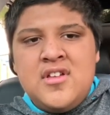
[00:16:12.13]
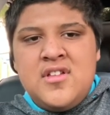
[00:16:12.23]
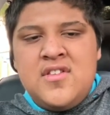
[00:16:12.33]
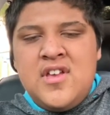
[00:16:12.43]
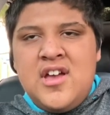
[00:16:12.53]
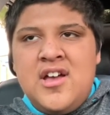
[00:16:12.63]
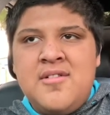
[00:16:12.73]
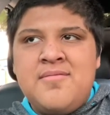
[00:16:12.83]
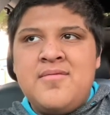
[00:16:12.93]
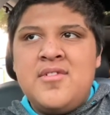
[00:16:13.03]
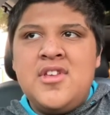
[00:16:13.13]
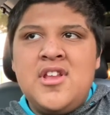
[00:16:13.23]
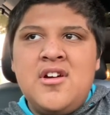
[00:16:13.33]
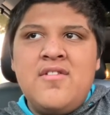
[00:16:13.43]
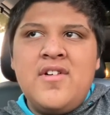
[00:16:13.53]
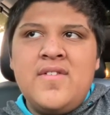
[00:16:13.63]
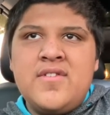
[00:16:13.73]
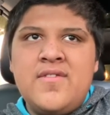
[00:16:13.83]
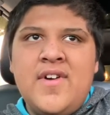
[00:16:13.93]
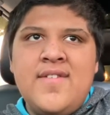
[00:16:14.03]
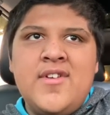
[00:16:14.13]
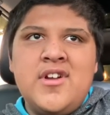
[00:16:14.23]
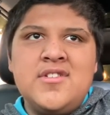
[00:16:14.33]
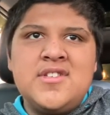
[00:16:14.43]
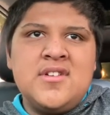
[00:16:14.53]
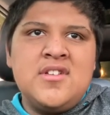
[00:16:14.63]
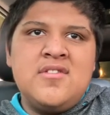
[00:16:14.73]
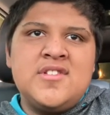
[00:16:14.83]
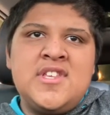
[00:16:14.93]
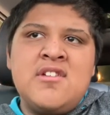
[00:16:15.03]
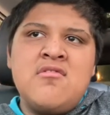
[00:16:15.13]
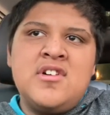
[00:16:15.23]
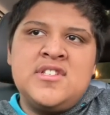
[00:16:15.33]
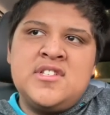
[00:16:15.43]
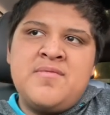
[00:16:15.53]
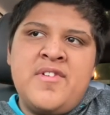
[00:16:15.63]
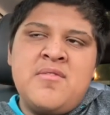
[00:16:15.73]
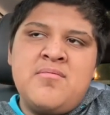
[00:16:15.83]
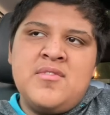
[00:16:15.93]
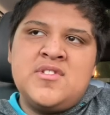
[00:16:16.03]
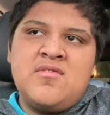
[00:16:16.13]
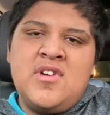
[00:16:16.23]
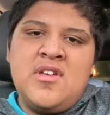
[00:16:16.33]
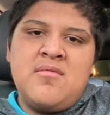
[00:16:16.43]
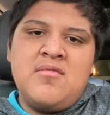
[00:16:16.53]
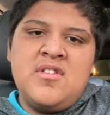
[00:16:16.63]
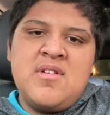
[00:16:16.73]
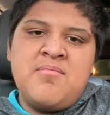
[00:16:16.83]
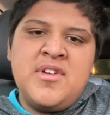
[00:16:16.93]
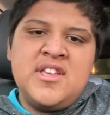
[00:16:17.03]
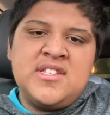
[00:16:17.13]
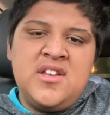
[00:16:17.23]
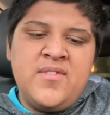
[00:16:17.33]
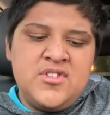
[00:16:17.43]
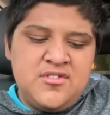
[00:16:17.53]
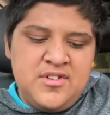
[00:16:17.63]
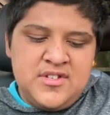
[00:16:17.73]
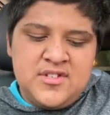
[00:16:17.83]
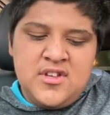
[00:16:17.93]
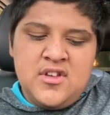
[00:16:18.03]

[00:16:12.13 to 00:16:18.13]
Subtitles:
To, after 5 years, I'm going to do a sequel because it's one of my biggest anniversaries.